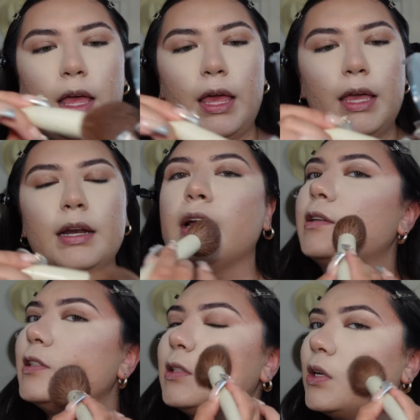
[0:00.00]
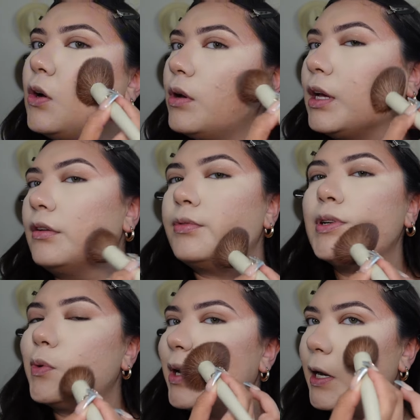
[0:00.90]
and I just go
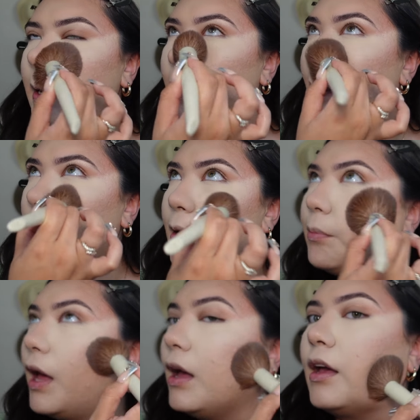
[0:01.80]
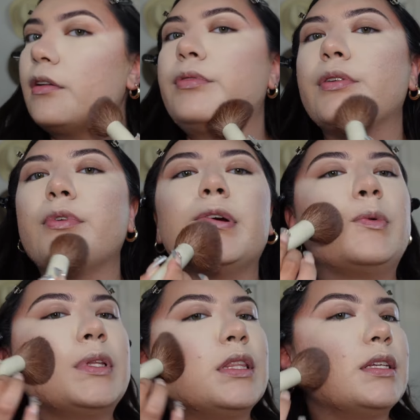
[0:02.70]
everywhere and I pat everywhere
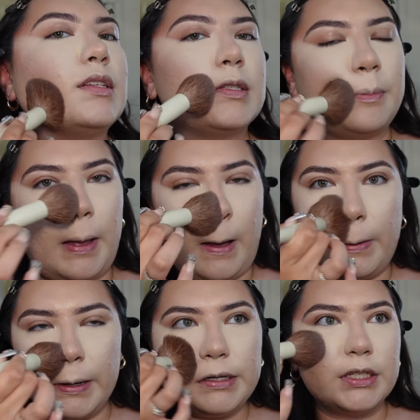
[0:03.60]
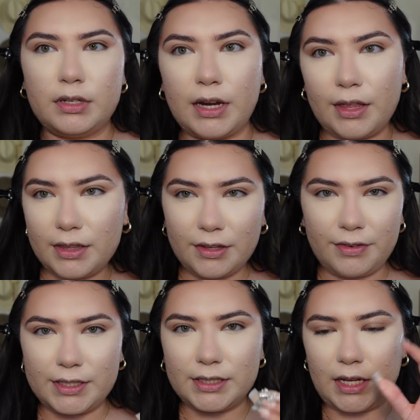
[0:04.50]
with this powder. Just now that the
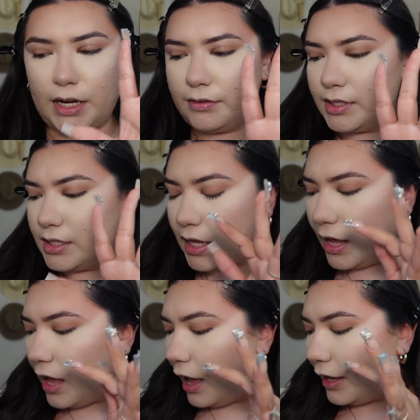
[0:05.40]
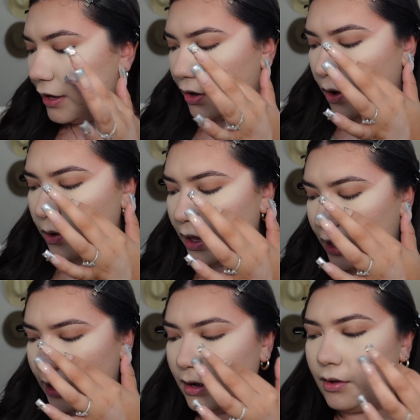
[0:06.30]
face is kind of set, I go
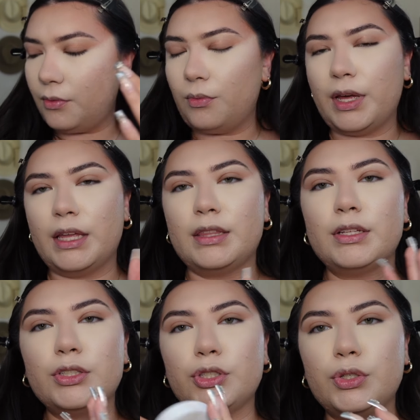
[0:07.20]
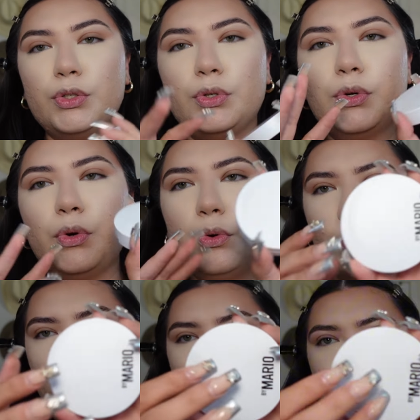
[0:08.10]
in with two
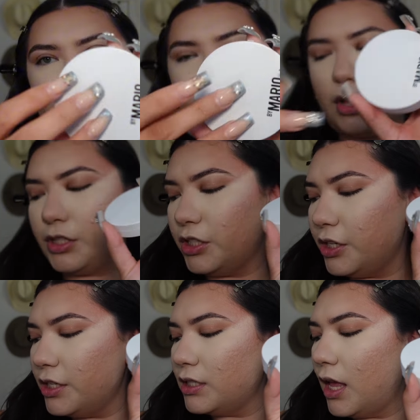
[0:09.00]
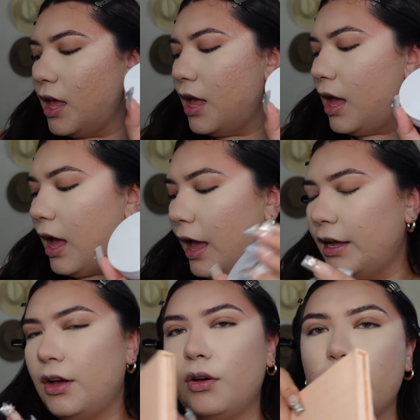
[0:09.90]
bronzers. I
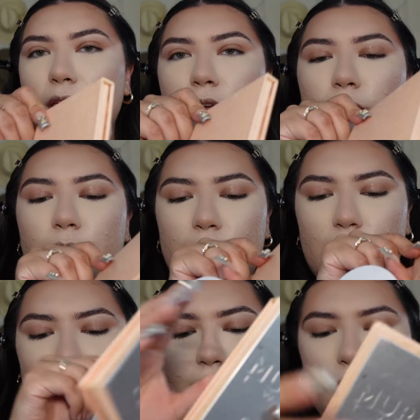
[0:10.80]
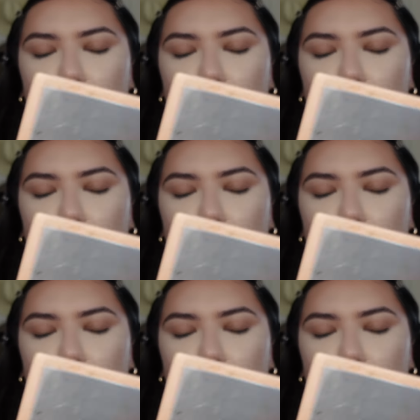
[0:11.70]
go in with the